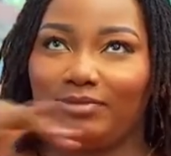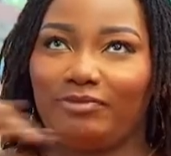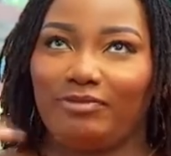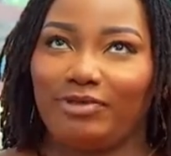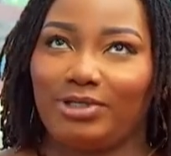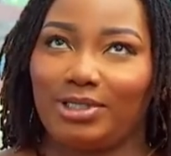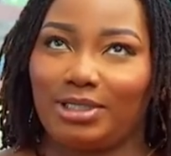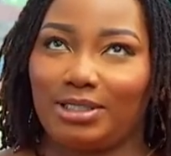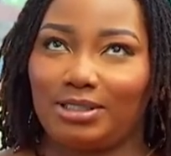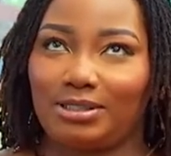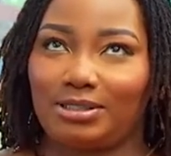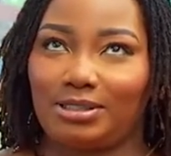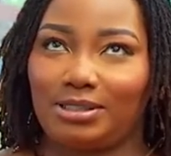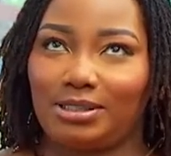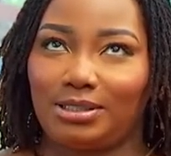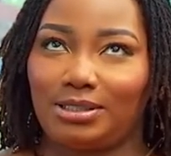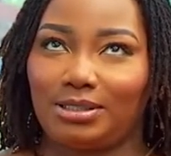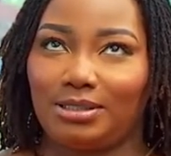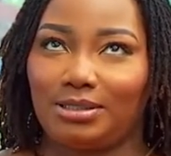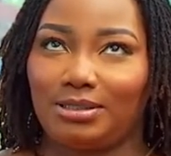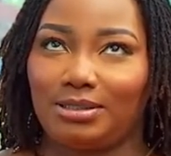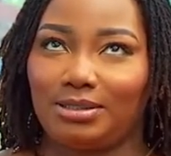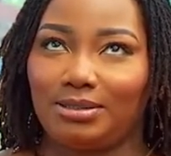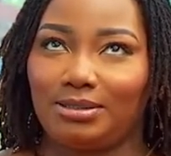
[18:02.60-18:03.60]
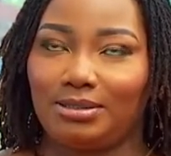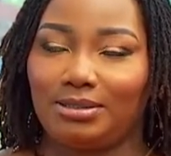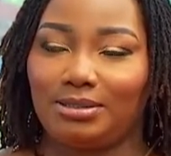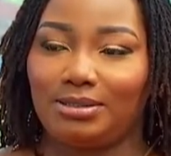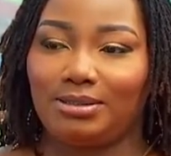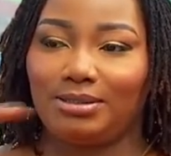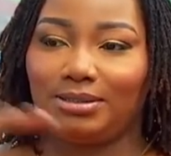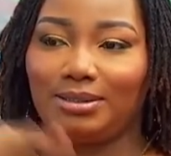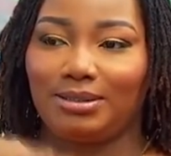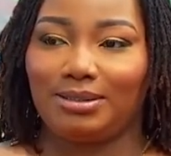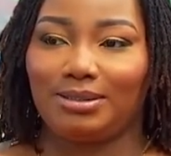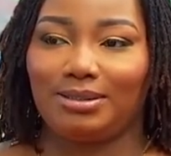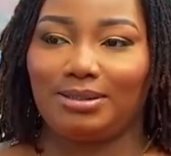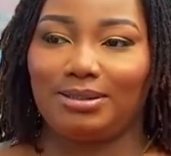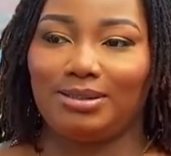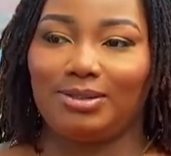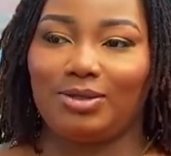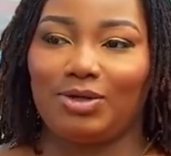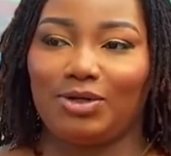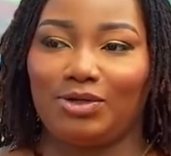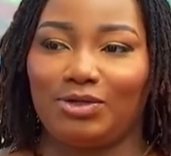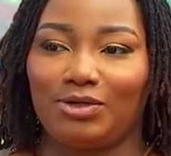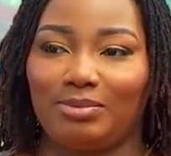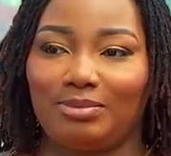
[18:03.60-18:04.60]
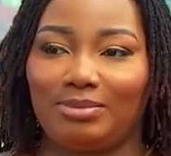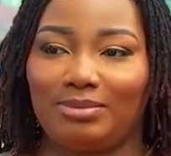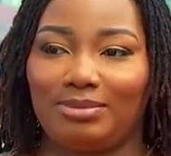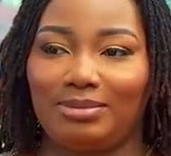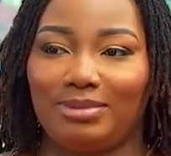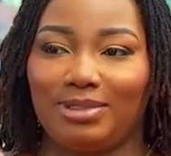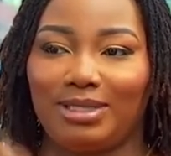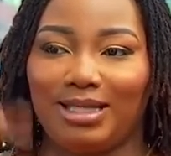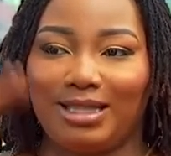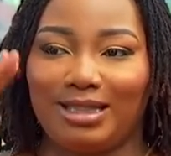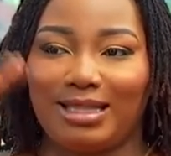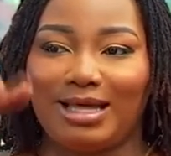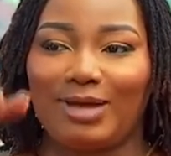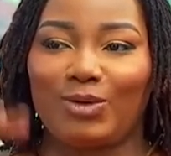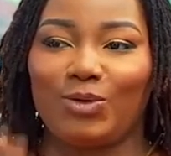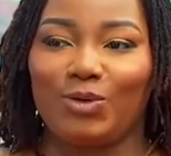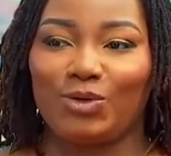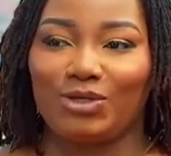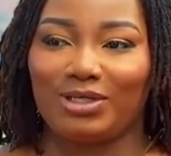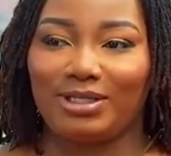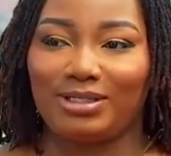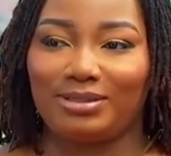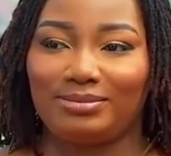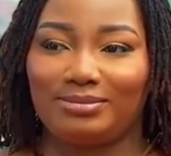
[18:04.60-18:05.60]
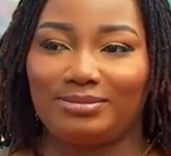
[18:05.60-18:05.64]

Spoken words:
fidelity, condom, in that order.